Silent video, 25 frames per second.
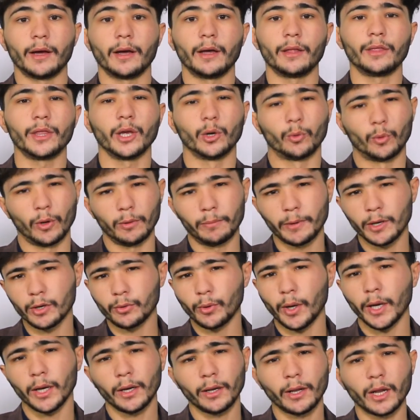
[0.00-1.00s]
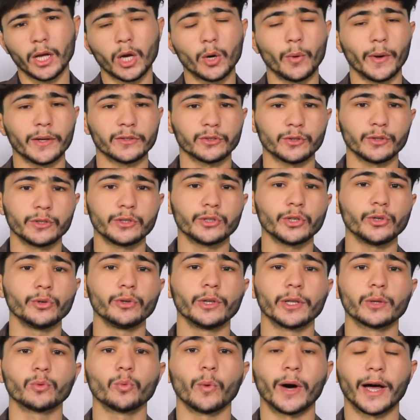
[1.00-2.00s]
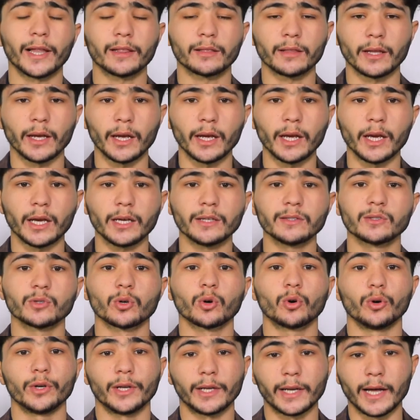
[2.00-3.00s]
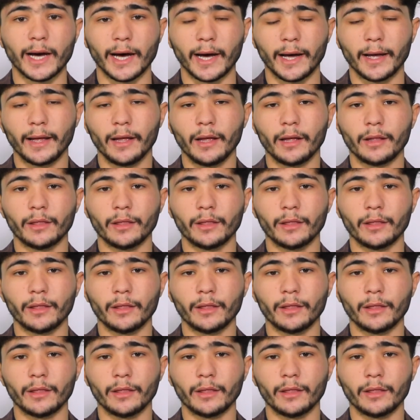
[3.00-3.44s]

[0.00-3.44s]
There will be created a question to you that what is ghunna?